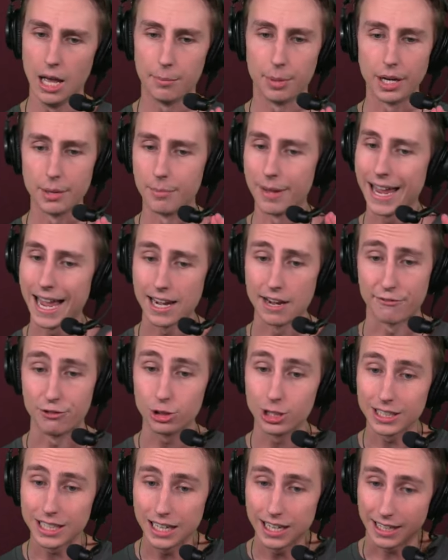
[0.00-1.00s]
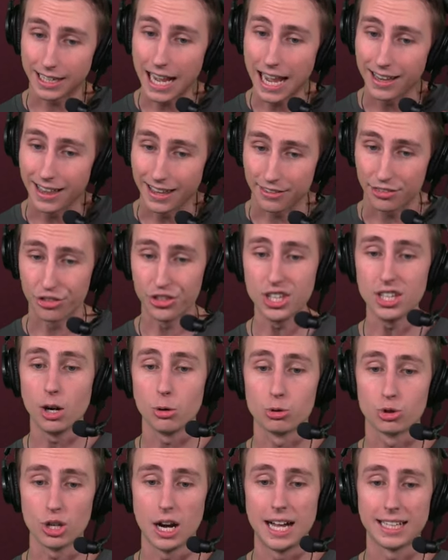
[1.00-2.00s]
But, man, if you can get a guy like Theo
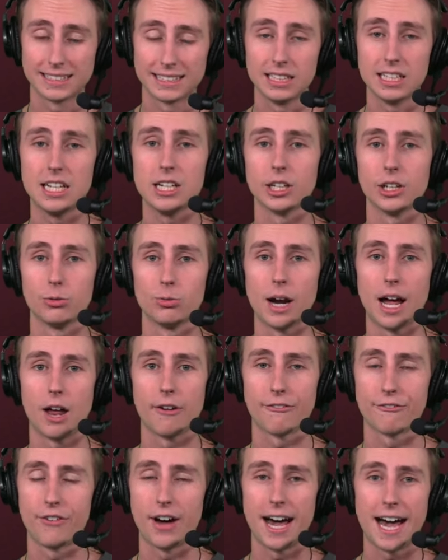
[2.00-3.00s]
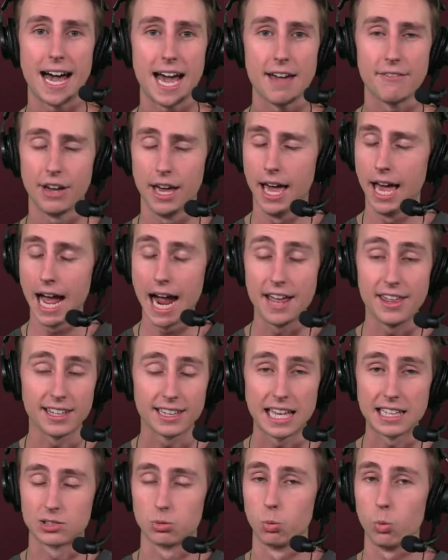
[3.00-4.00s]
Johnson here in round five, I think
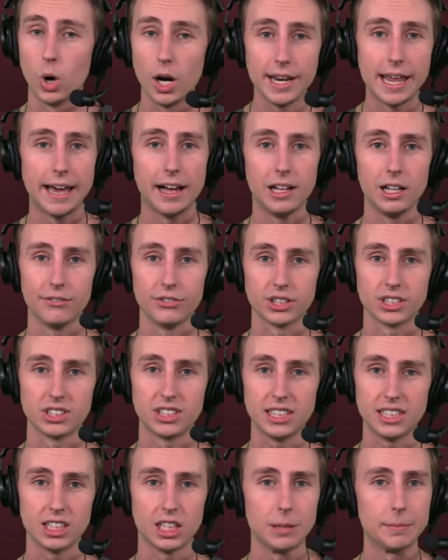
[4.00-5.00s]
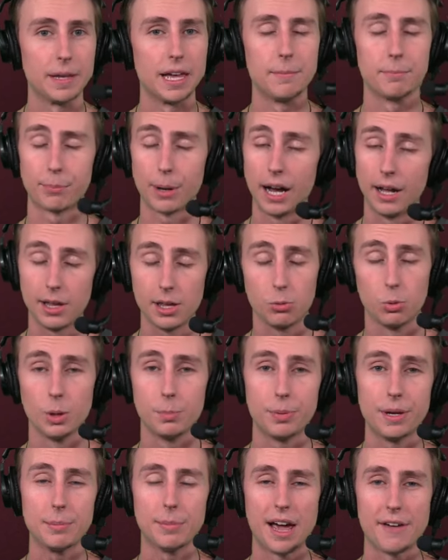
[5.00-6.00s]
that's one hell of a steal and probably
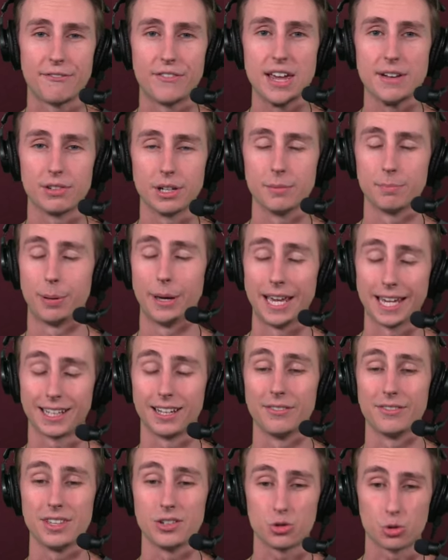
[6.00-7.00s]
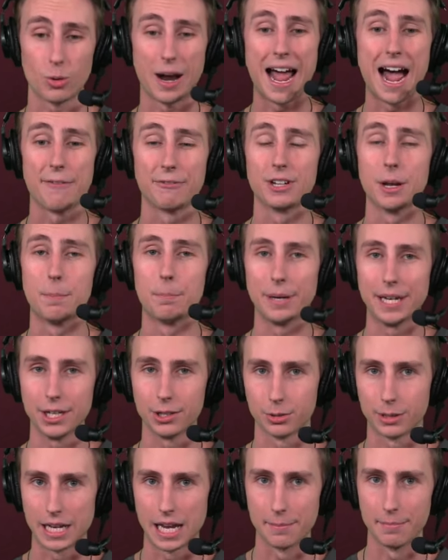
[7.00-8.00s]
would be my favorite pick of the draft,
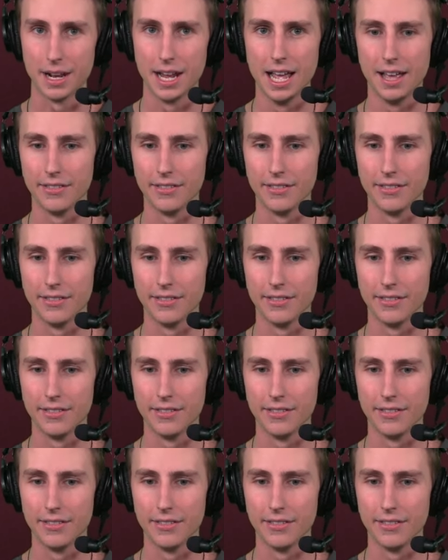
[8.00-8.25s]
period.